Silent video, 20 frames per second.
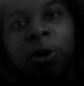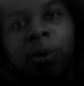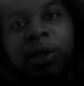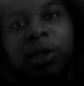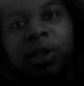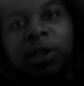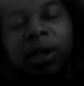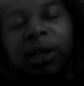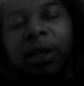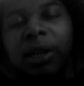I
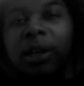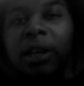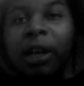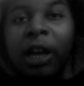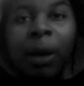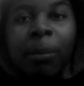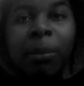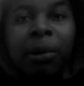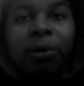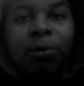always say,
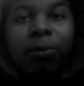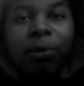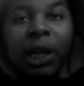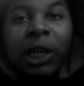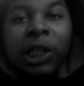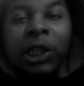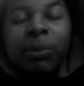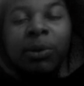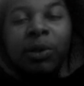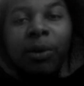comment,
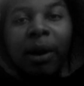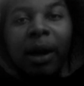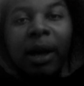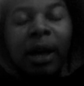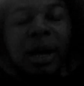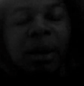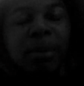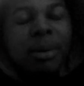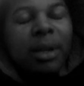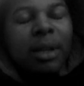rate,
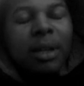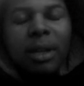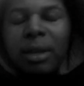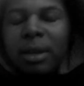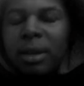subscribe.